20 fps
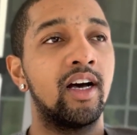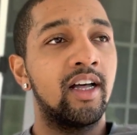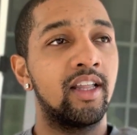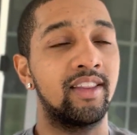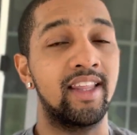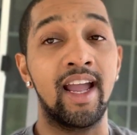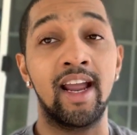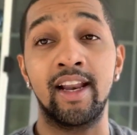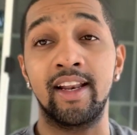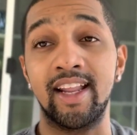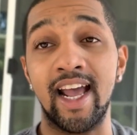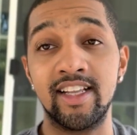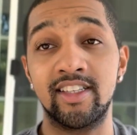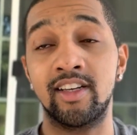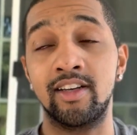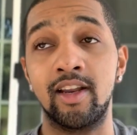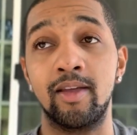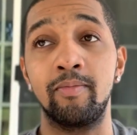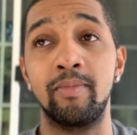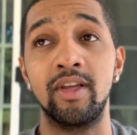that's
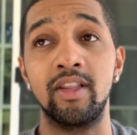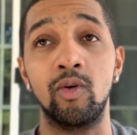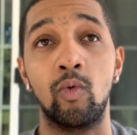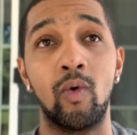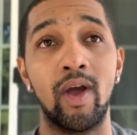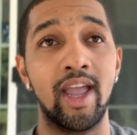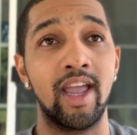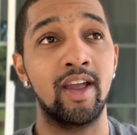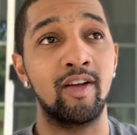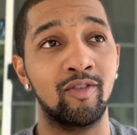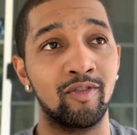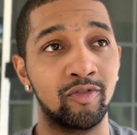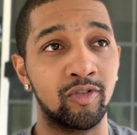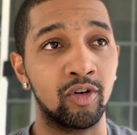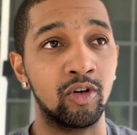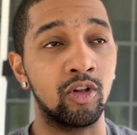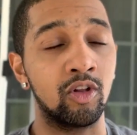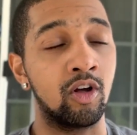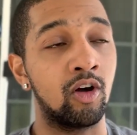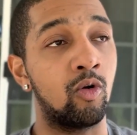gonna be the wave for
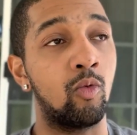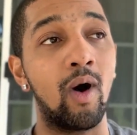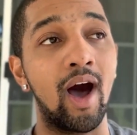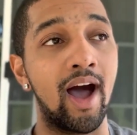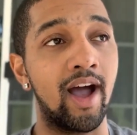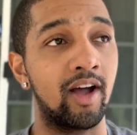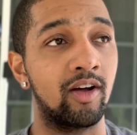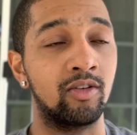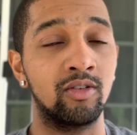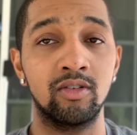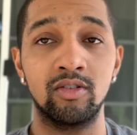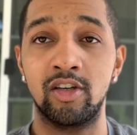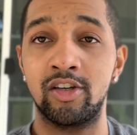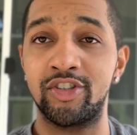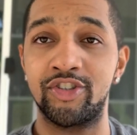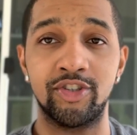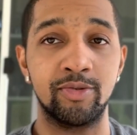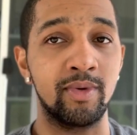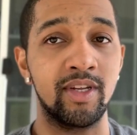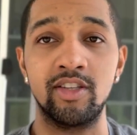a while. Or
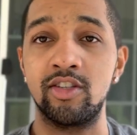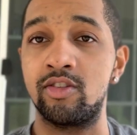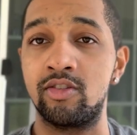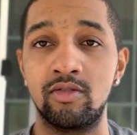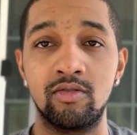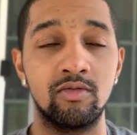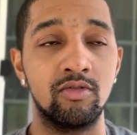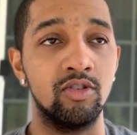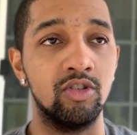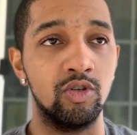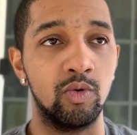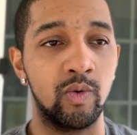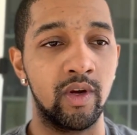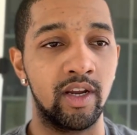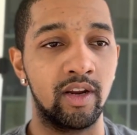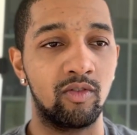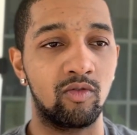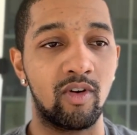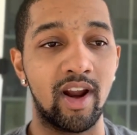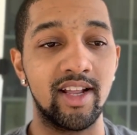just me
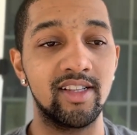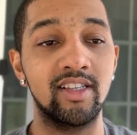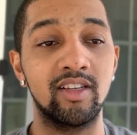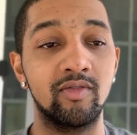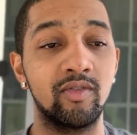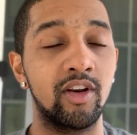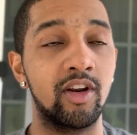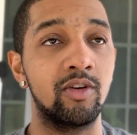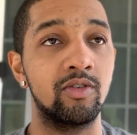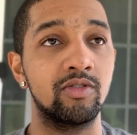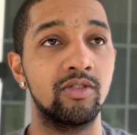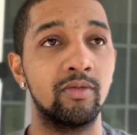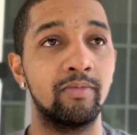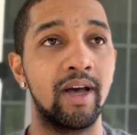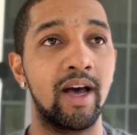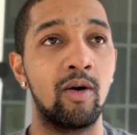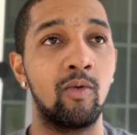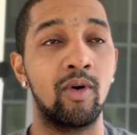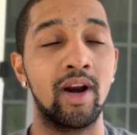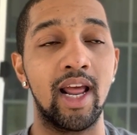doing ranting videos
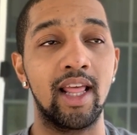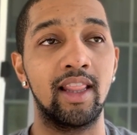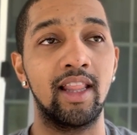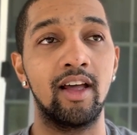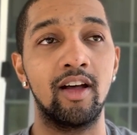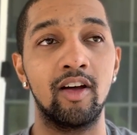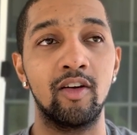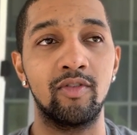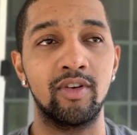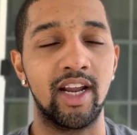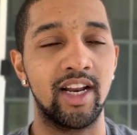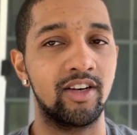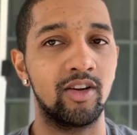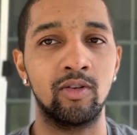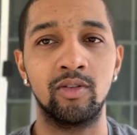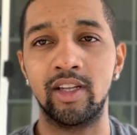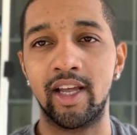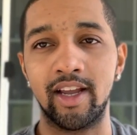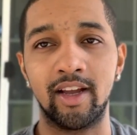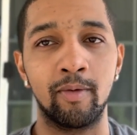about what I love and I
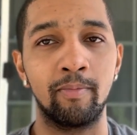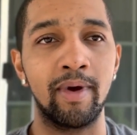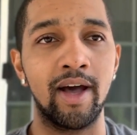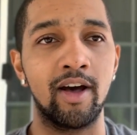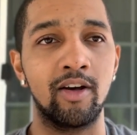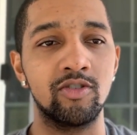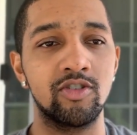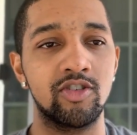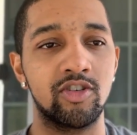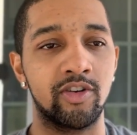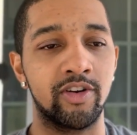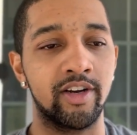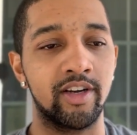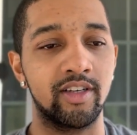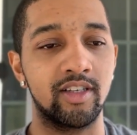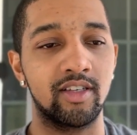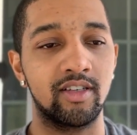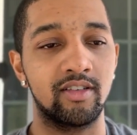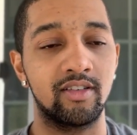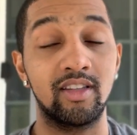don't like about certain
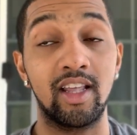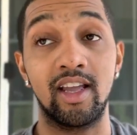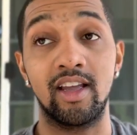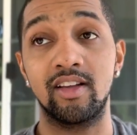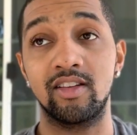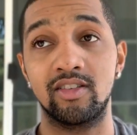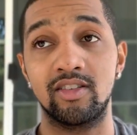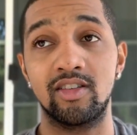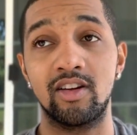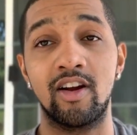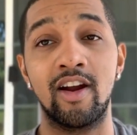things. All